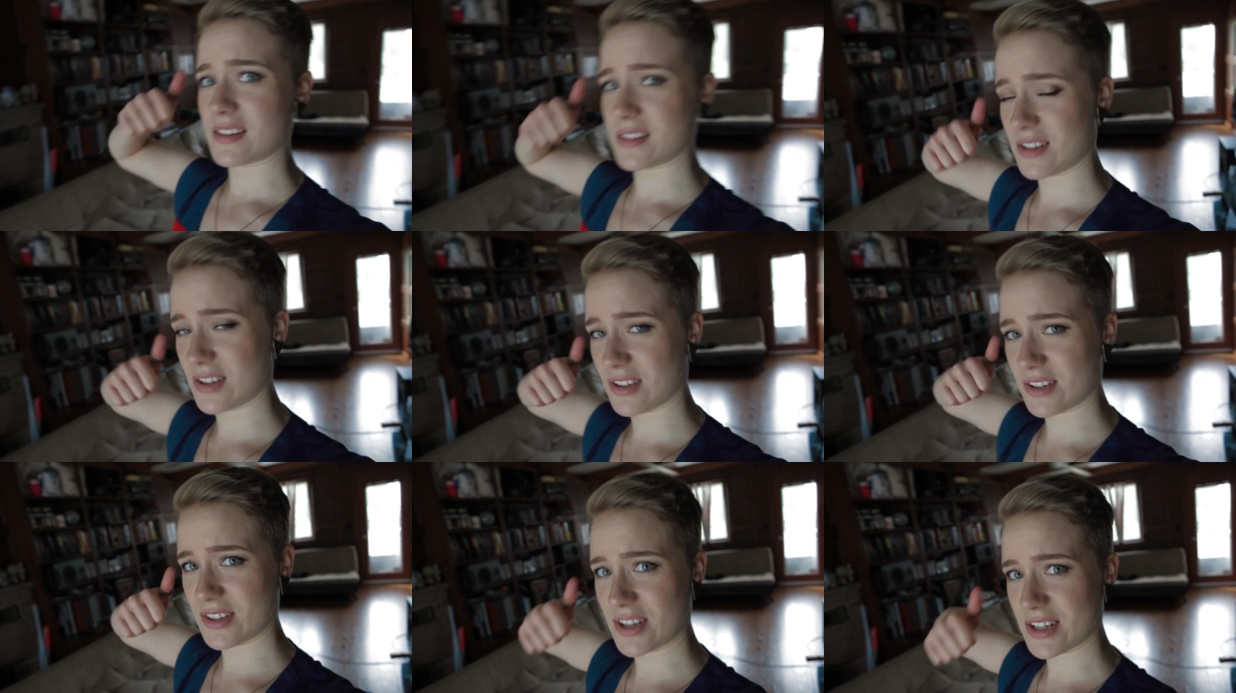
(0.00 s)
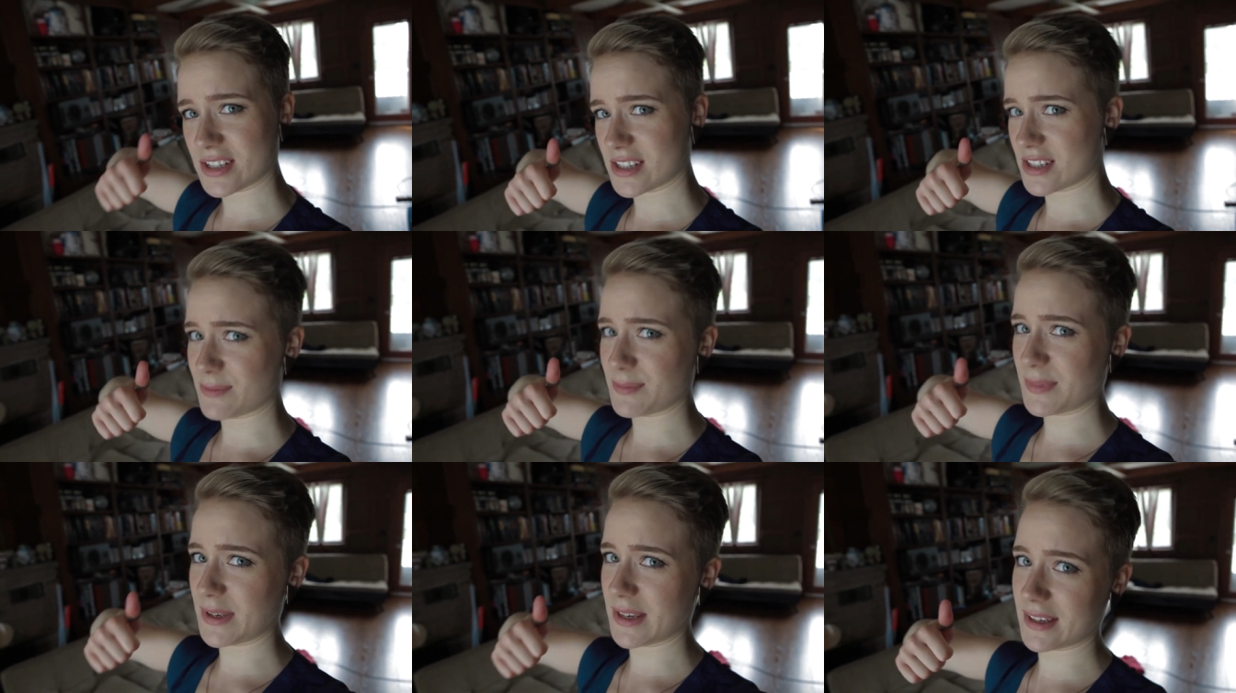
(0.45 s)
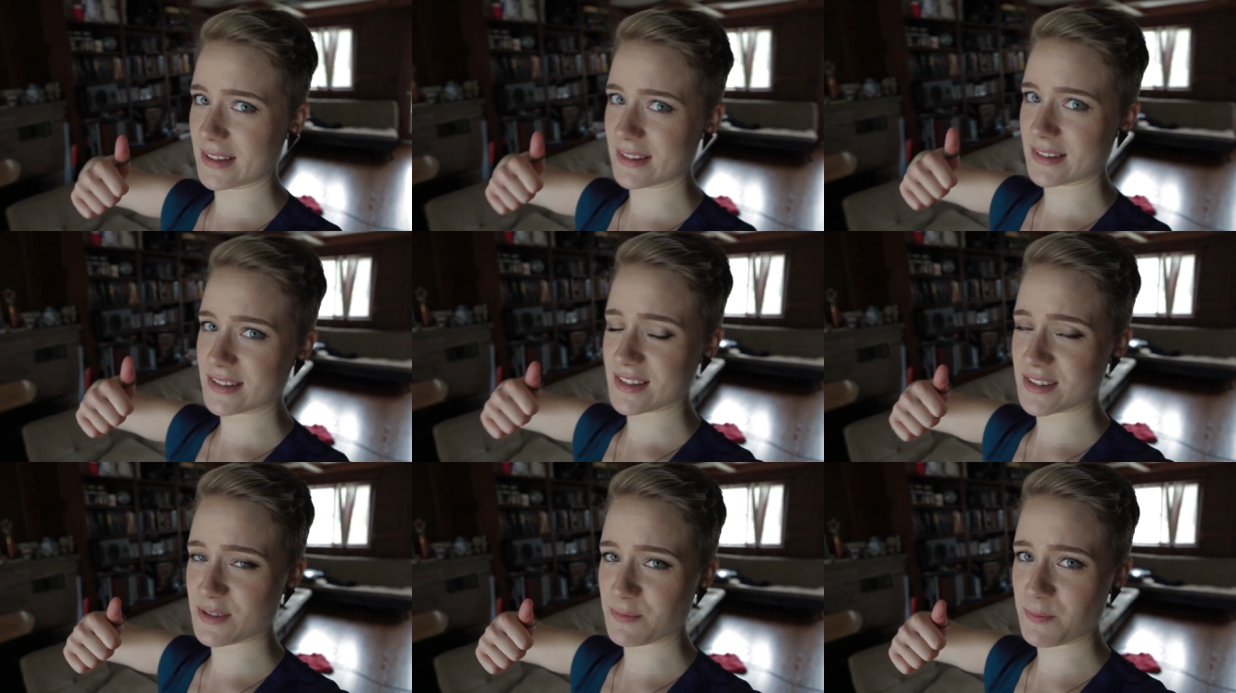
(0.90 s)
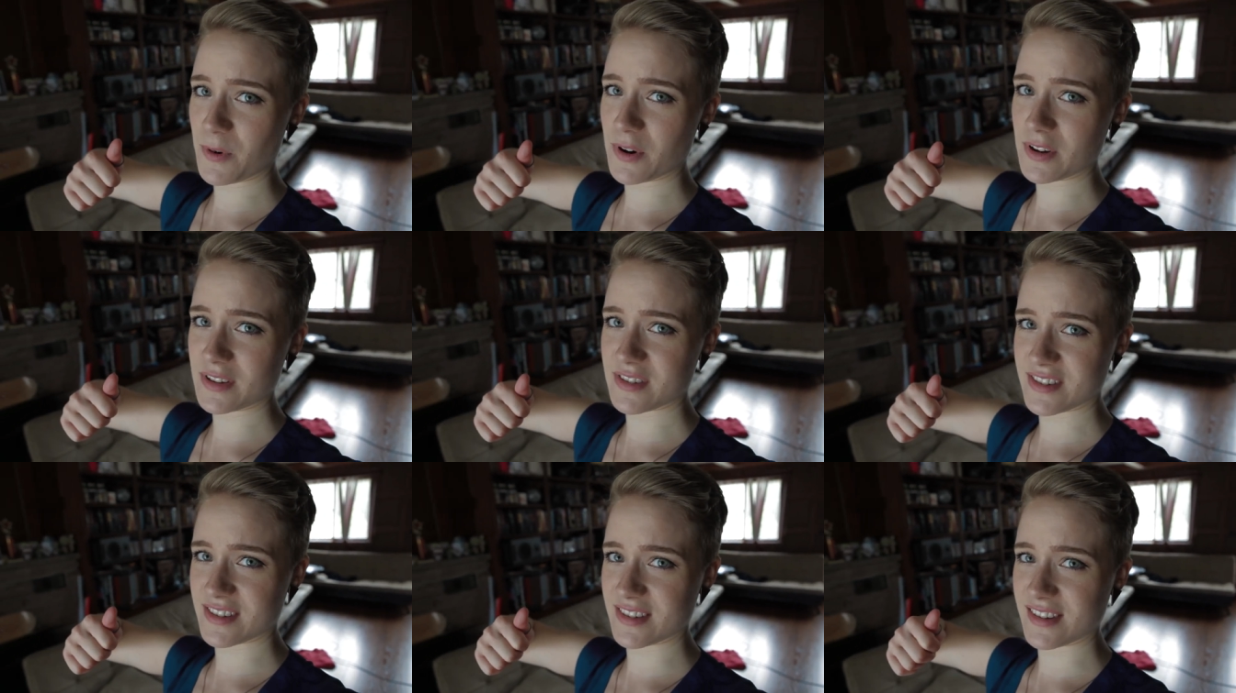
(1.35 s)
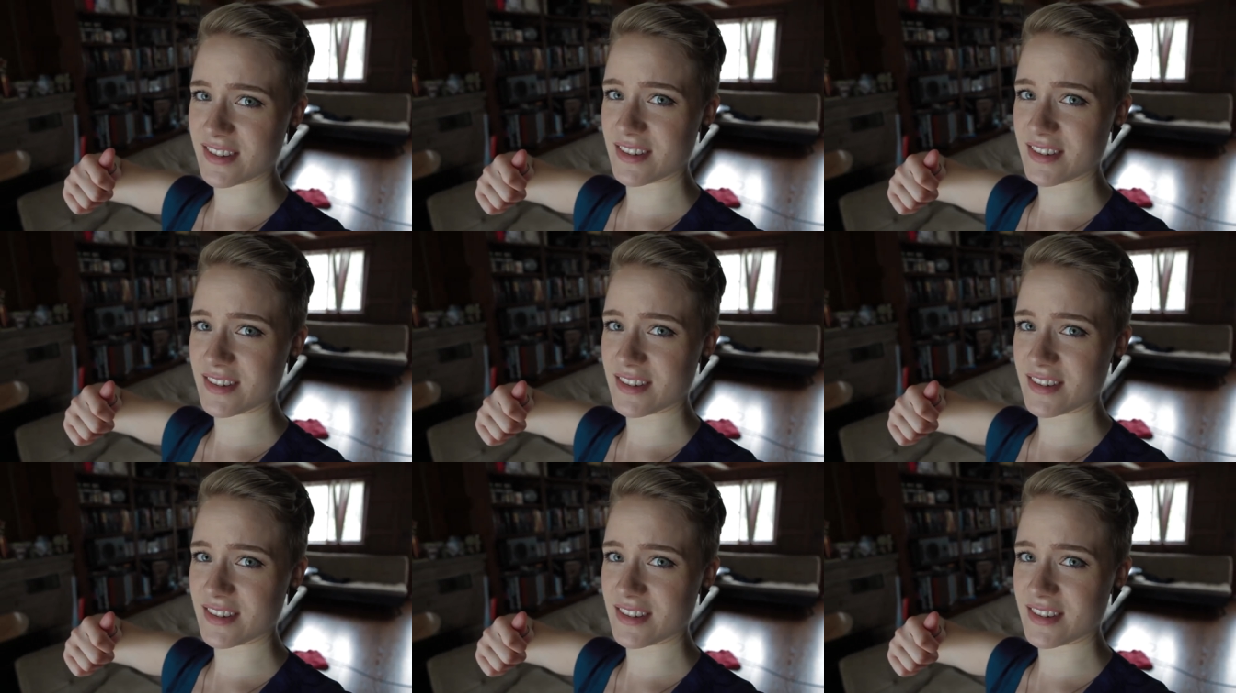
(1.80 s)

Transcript: good luck to me in sports and